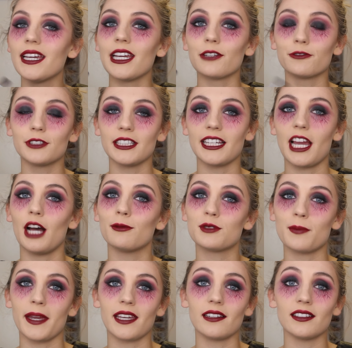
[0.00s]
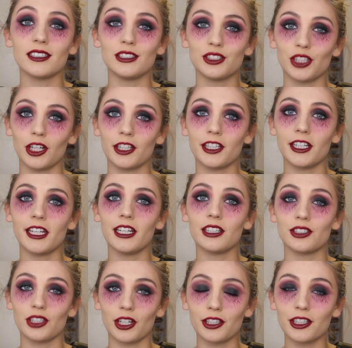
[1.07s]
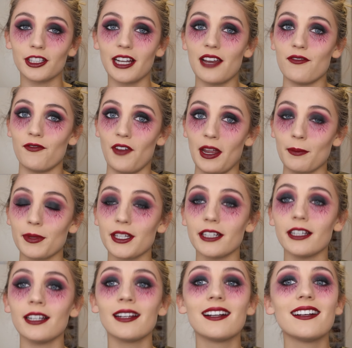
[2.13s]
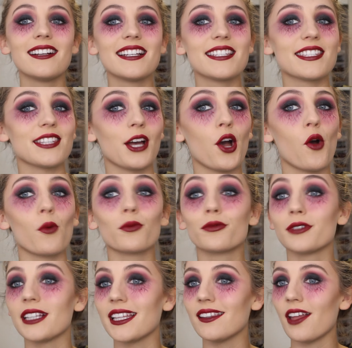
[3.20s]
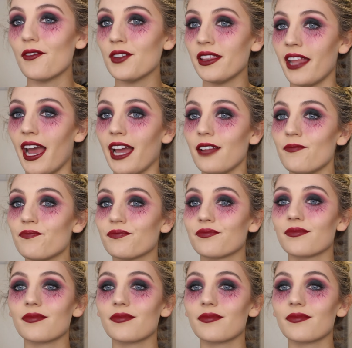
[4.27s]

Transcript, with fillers: It really helped make it a little darker, darker and vampier. So I'm really loving that.